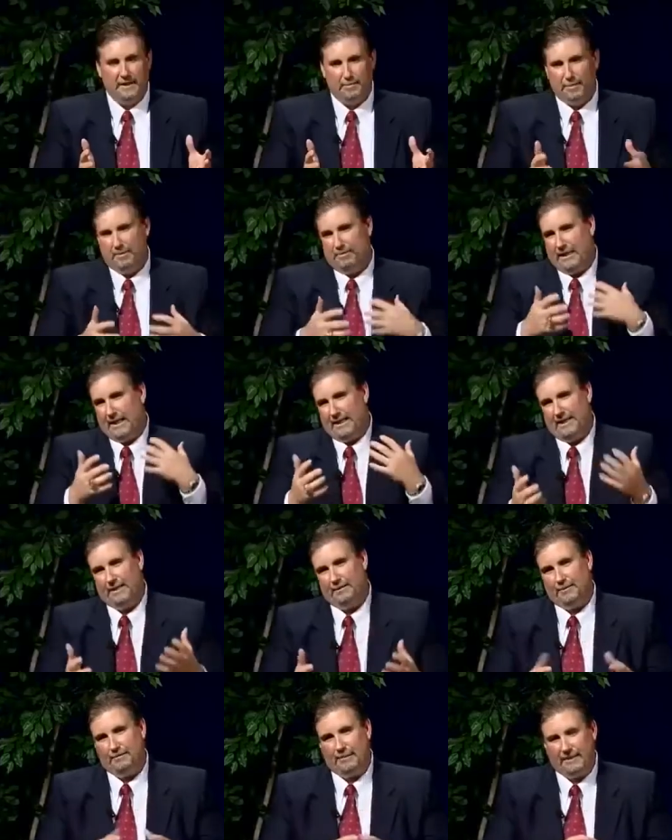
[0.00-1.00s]
to be back
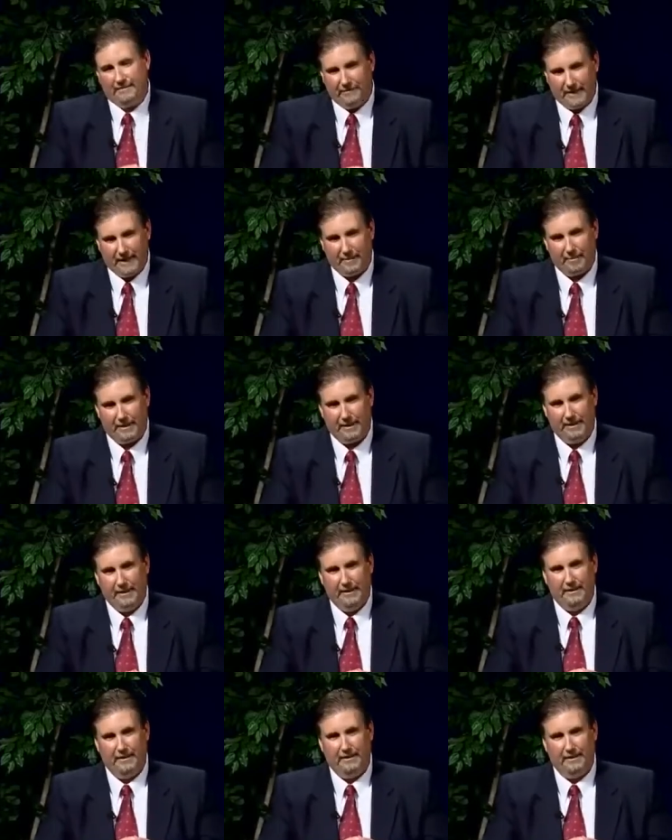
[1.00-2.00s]
here with my family
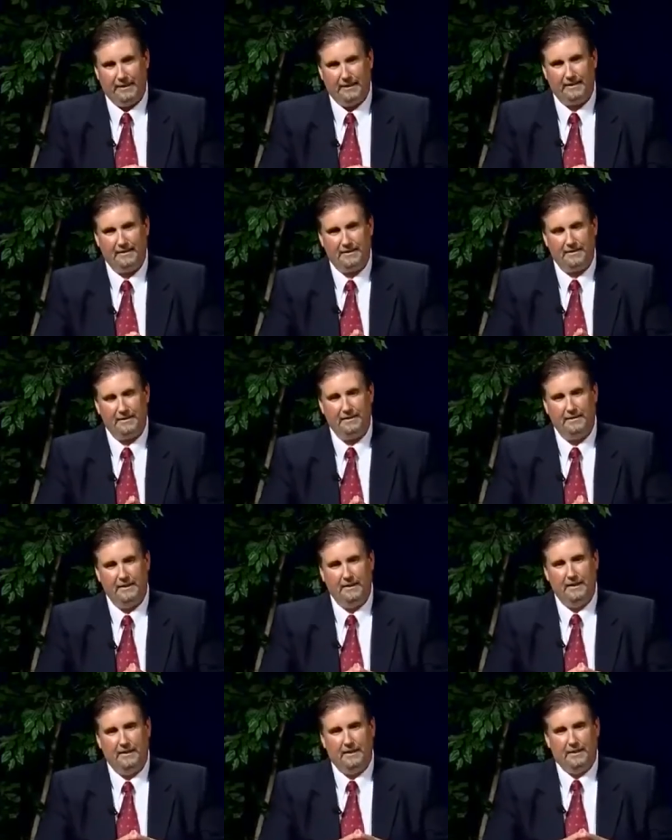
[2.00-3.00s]
in that
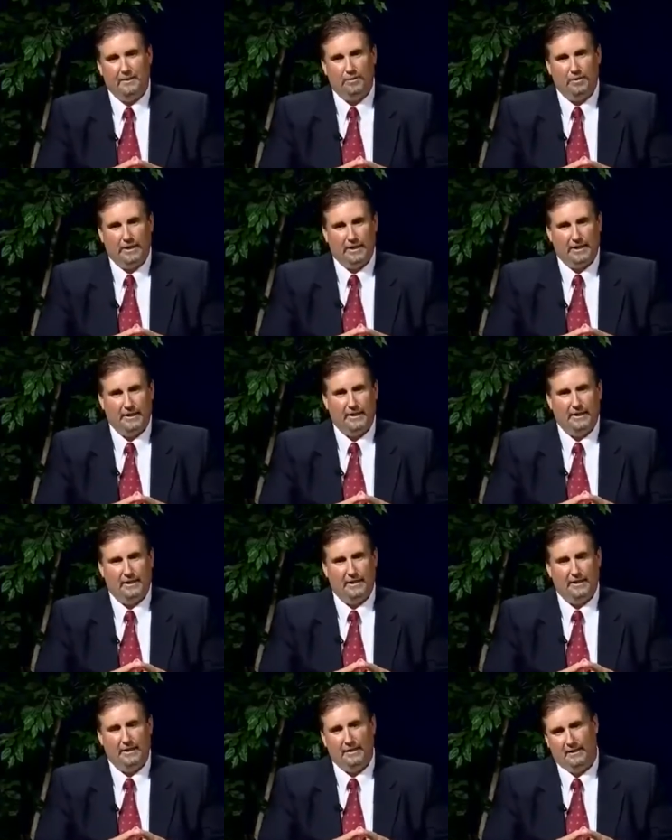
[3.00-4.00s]
way.
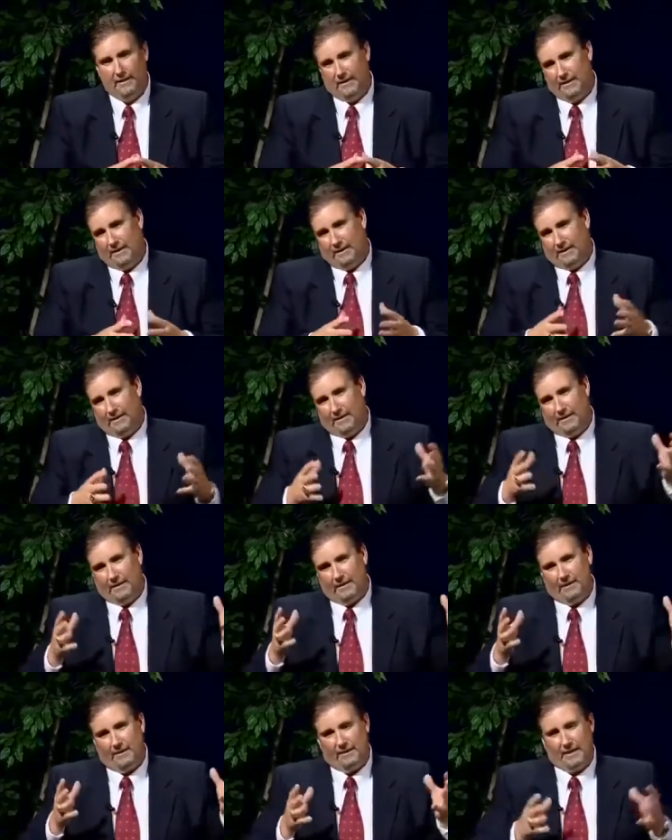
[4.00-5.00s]
And
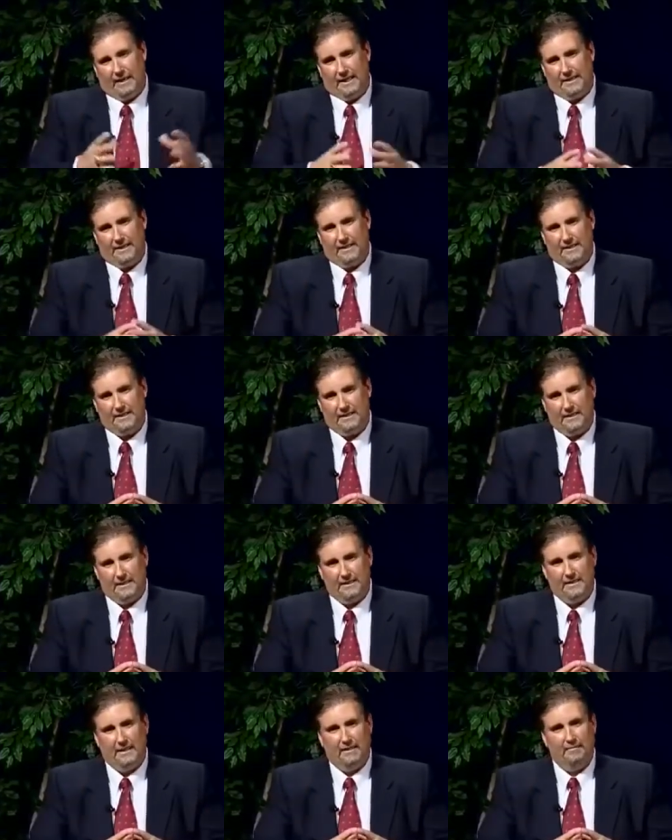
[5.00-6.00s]
you guys,
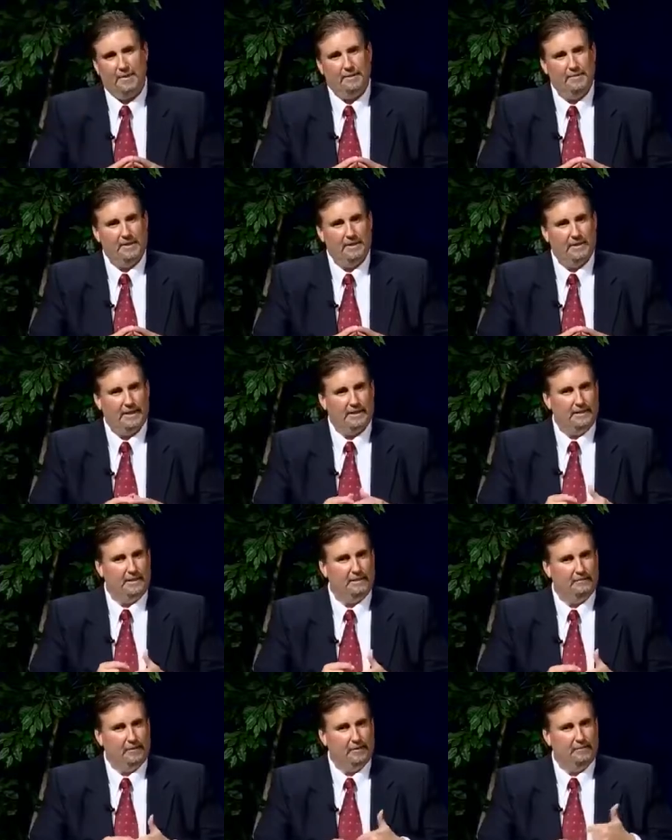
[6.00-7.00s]
it's not maybe that I
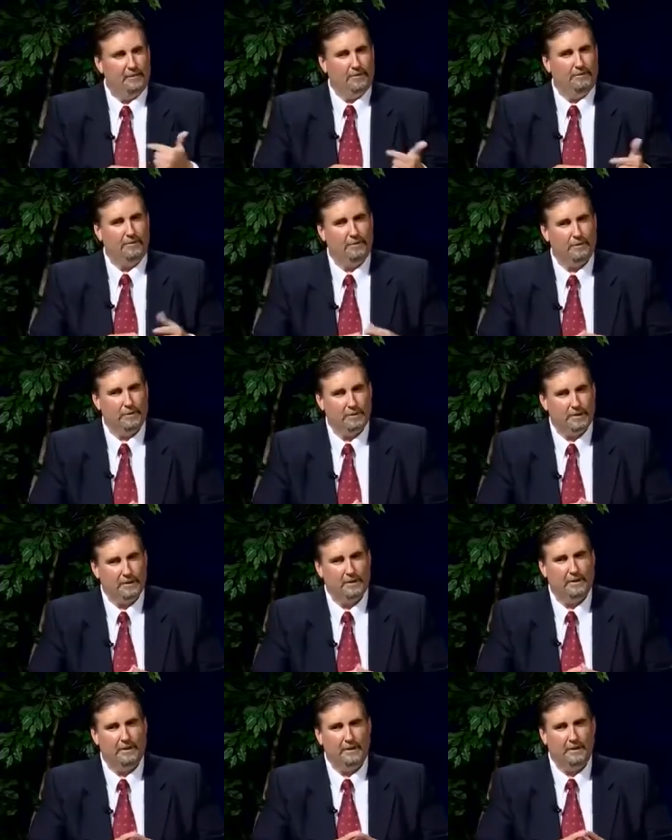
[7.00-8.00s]
couldn't have even afforded
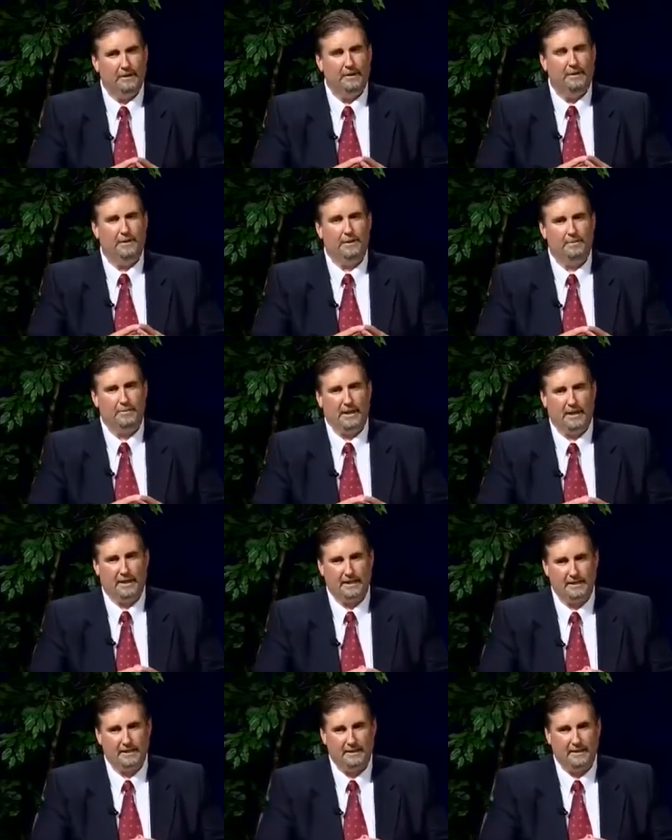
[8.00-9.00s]
it in years
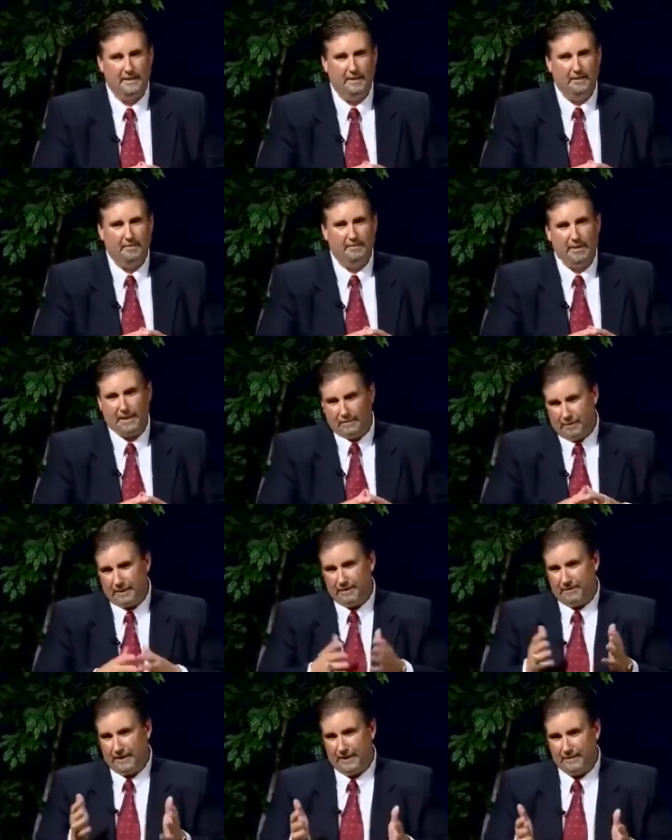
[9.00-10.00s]
past, but I
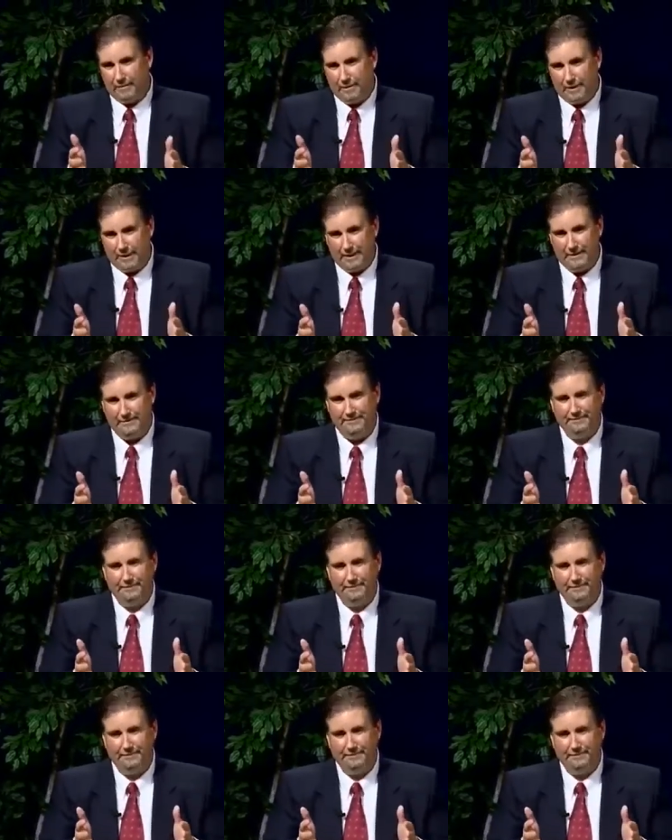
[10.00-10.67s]
wouldn't have had what?